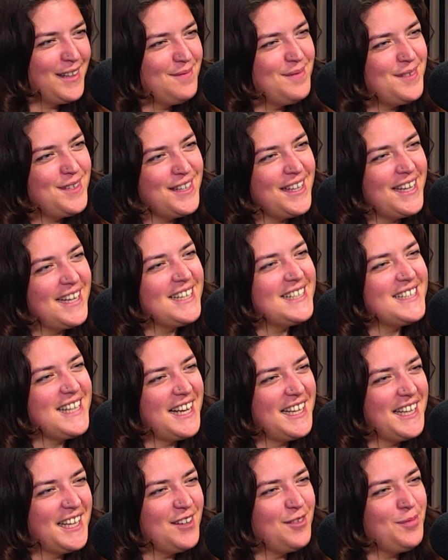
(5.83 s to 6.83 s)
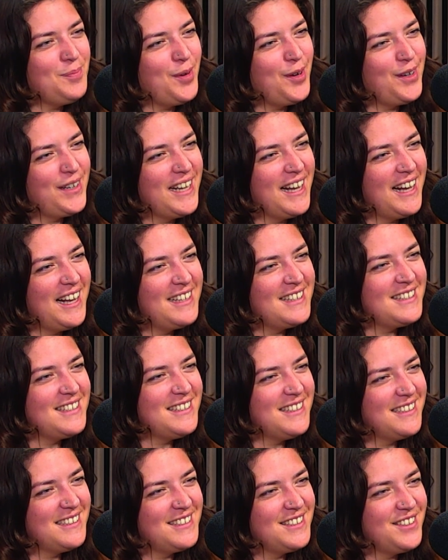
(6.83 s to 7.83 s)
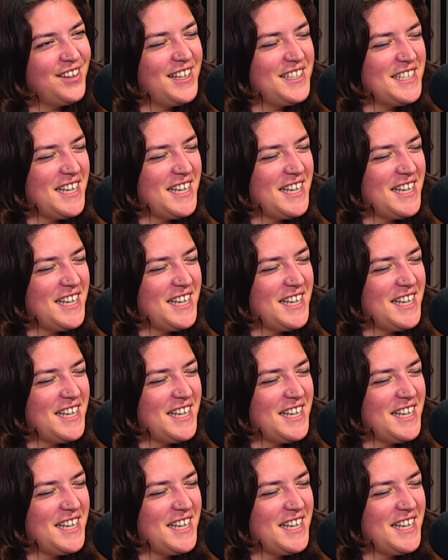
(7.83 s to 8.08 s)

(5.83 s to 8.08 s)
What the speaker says: to the Executive Podcast. It's great to